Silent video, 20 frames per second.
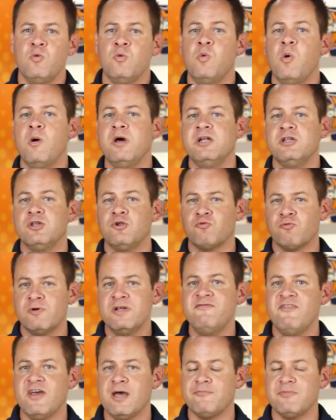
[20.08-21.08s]
we wanted to
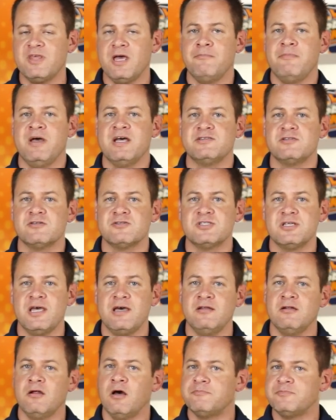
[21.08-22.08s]
revamp that master
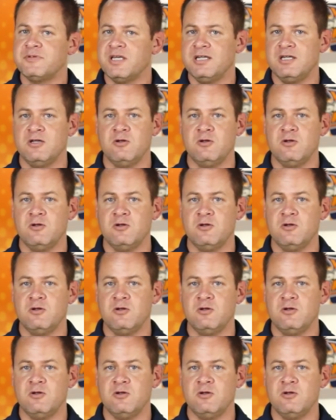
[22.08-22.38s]
set and update